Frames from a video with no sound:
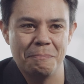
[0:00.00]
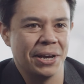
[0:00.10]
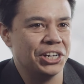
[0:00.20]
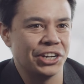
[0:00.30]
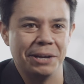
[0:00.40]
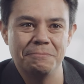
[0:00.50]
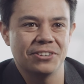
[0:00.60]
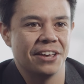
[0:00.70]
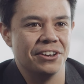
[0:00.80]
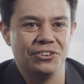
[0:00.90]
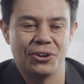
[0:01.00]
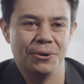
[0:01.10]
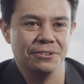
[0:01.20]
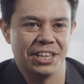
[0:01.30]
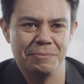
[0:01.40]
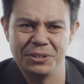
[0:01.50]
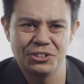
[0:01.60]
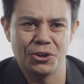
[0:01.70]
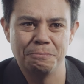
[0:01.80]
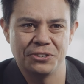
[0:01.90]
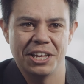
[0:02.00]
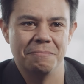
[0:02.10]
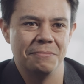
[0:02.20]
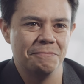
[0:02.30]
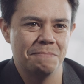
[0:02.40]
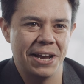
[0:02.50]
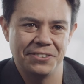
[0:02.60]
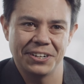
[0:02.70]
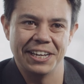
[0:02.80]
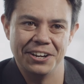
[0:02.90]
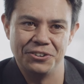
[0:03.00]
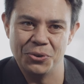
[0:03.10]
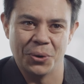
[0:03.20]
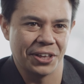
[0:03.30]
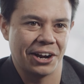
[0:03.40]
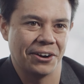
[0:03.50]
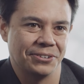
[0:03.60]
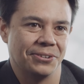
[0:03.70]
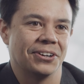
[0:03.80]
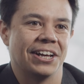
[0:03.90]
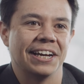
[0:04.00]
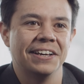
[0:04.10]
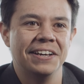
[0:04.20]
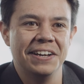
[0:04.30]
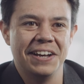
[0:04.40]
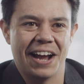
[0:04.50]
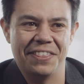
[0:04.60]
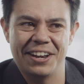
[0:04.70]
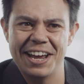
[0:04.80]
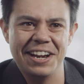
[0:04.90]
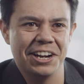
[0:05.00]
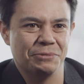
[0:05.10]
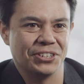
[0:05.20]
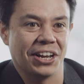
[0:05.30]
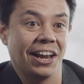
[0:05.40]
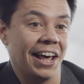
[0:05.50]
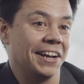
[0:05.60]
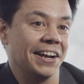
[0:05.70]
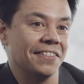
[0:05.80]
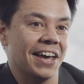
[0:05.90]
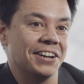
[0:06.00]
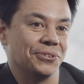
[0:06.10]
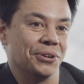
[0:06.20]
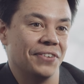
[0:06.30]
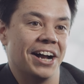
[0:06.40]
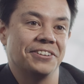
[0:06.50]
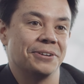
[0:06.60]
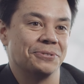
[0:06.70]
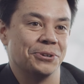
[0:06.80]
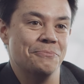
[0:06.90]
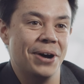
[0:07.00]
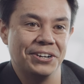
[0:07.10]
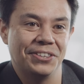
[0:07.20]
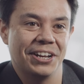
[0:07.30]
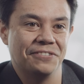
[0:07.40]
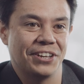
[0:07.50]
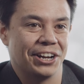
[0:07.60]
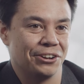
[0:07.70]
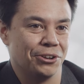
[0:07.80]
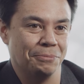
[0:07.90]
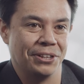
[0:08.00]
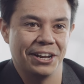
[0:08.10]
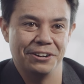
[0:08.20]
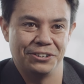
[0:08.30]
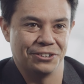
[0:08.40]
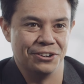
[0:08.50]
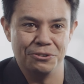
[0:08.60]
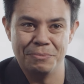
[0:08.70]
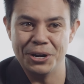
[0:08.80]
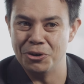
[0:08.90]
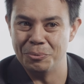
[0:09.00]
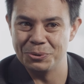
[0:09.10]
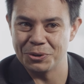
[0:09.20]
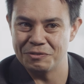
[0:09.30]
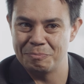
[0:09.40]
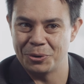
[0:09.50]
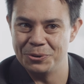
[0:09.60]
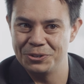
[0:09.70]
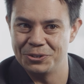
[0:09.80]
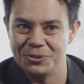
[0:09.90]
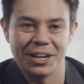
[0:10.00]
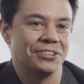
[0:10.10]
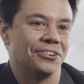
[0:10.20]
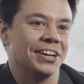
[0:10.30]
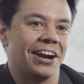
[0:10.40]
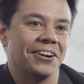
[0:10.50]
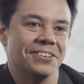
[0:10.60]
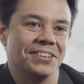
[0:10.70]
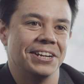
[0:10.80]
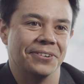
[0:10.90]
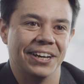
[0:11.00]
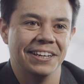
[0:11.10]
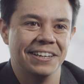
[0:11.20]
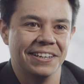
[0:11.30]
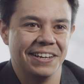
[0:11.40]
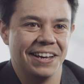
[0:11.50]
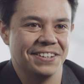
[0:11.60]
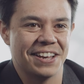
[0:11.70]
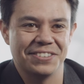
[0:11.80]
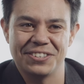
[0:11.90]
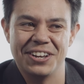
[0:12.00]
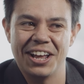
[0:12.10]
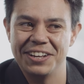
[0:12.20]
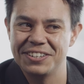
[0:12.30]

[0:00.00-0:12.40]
big shapes and then turns them and sculpts them basically into what the characters look like. And then I ended up just liking that sort of art style so much that I've started adopting that just into my normal sort of approach to texturing characters anyway. It just has this nice,